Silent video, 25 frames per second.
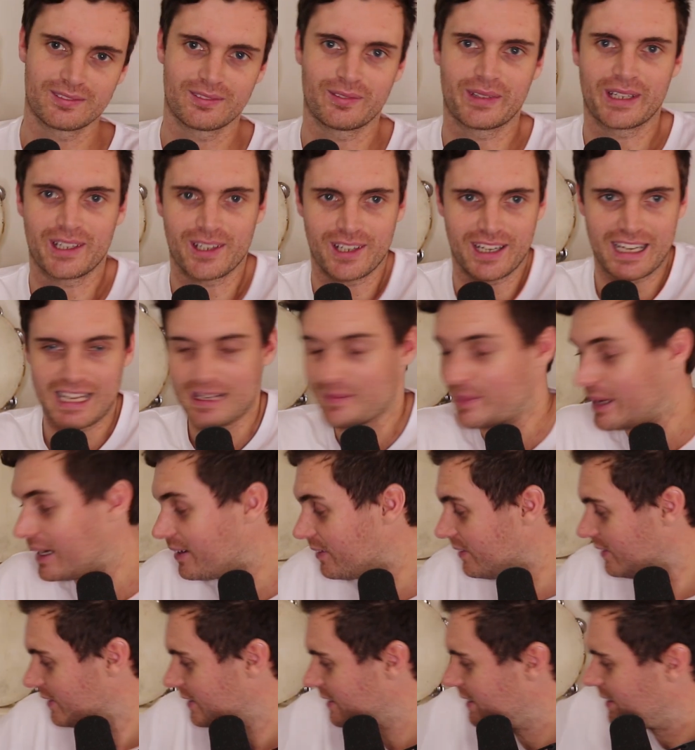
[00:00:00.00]
we got an
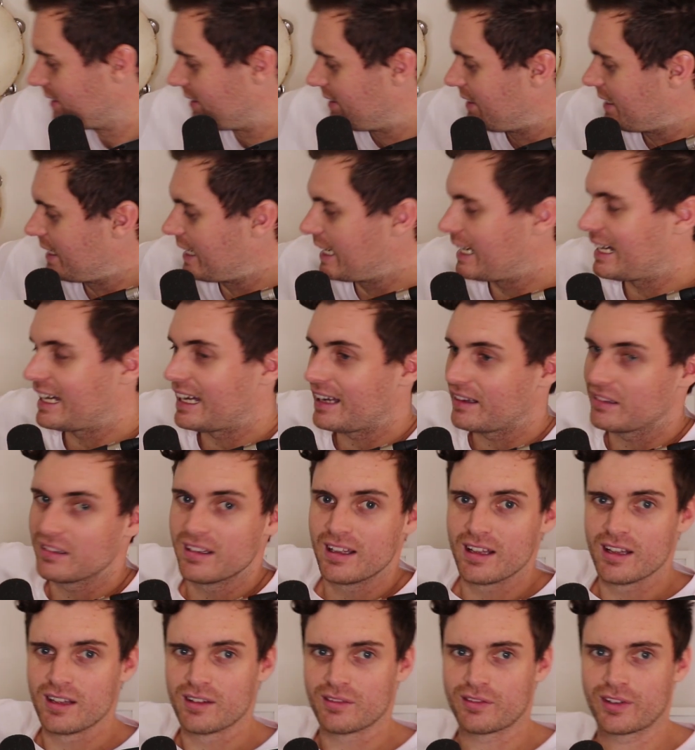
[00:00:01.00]
email. For
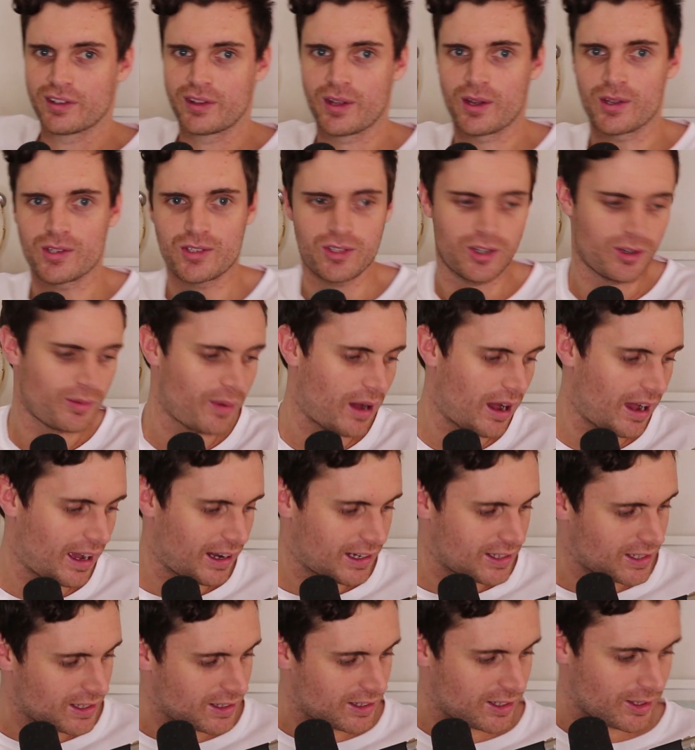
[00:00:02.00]
those who might
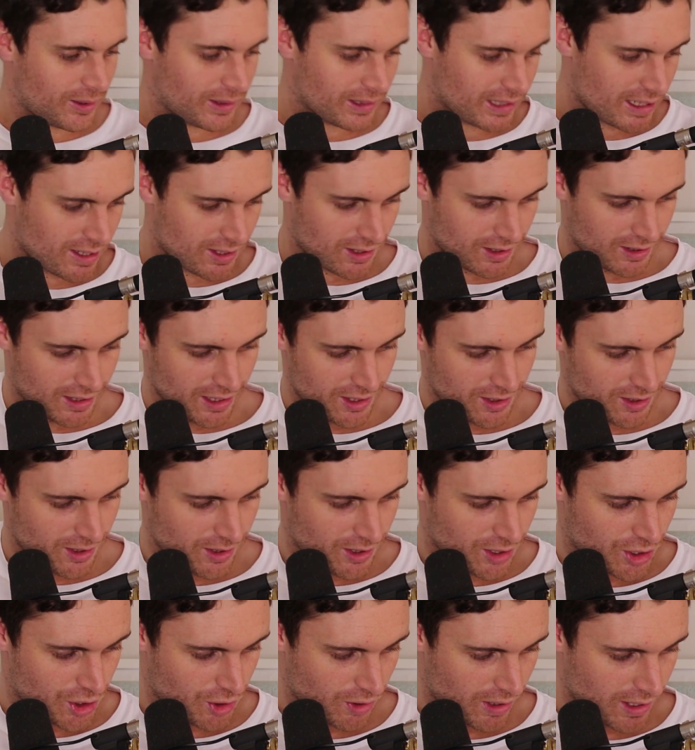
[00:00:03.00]
actually, you know what? Let's do
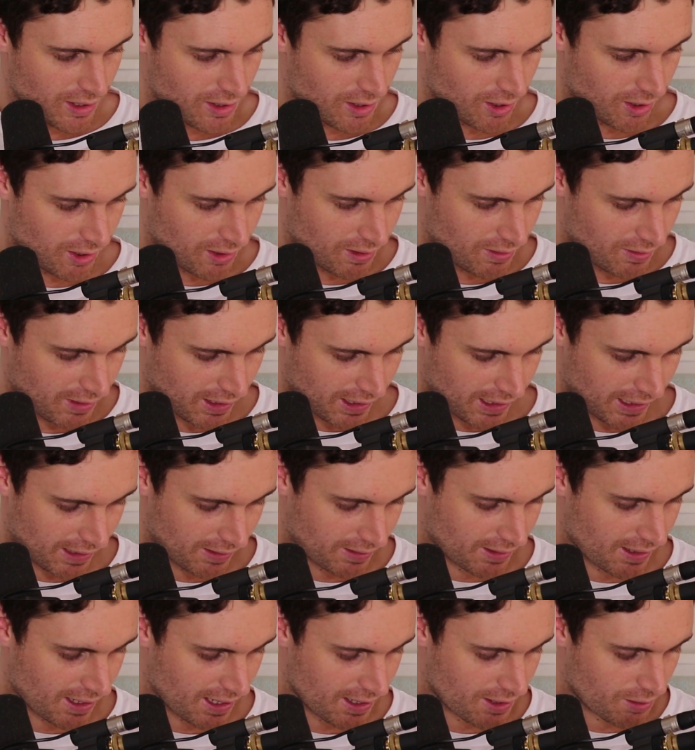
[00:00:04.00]
the shred zone.
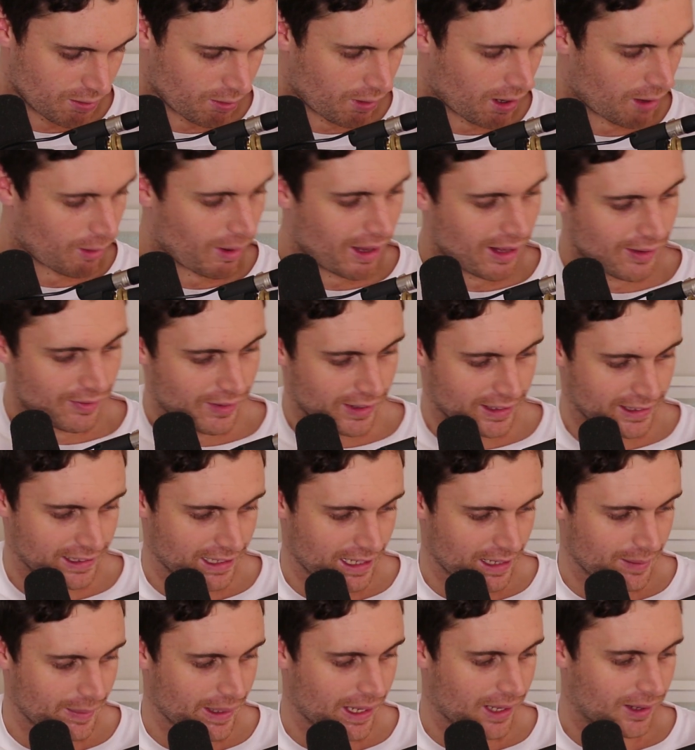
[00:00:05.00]
Okay, guys. While I find the
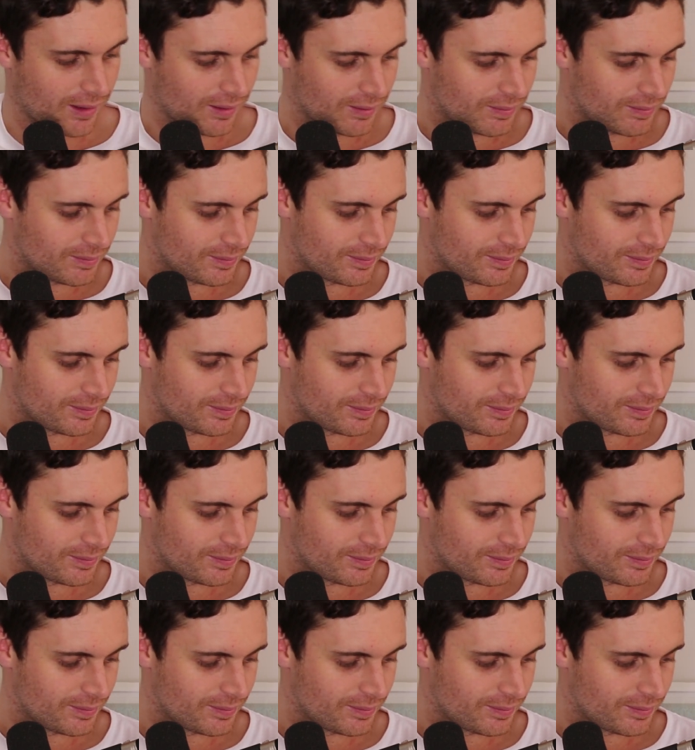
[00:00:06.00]
email.